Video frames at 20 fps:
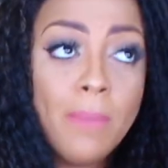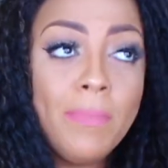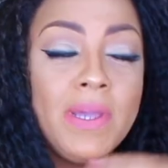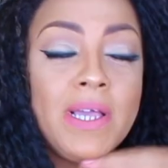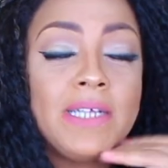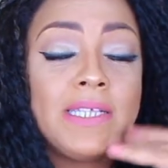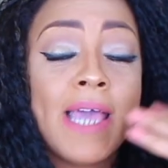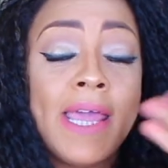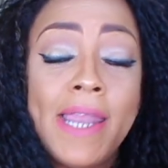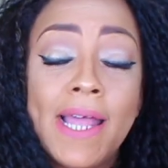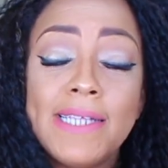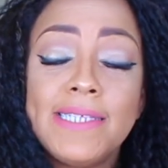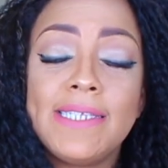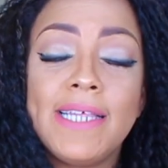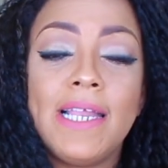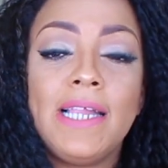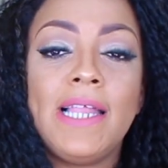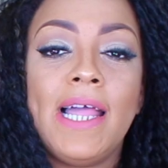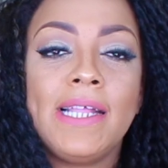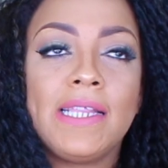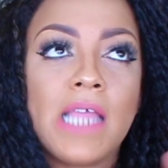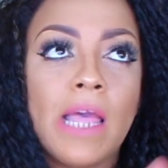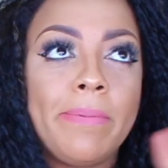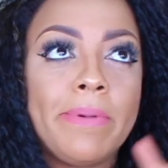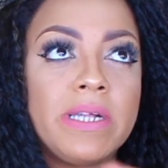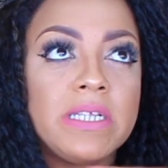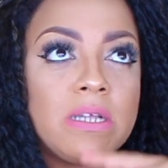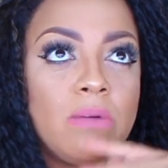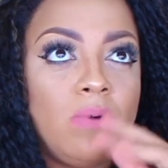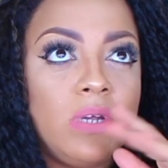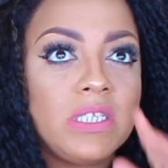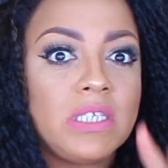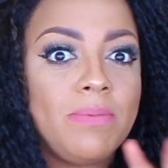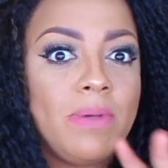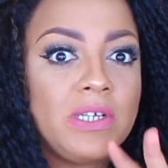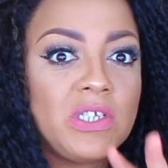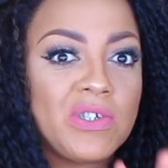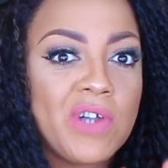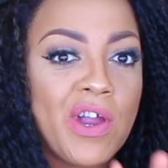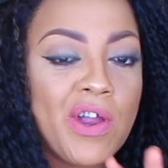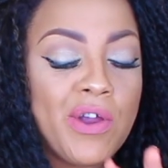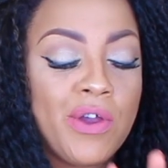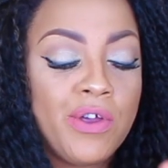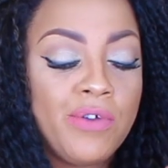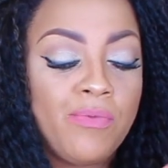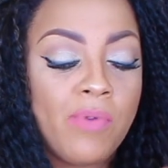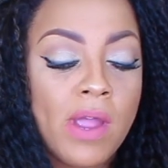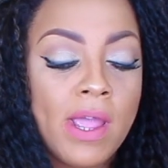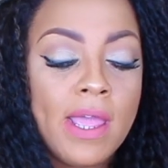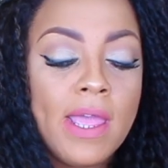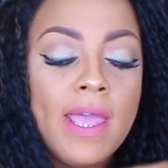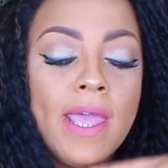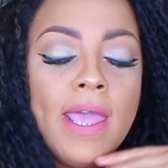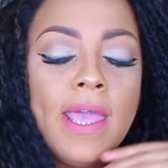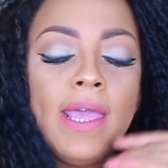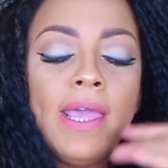Because, and I said it like that because I wanted to make sure I heard right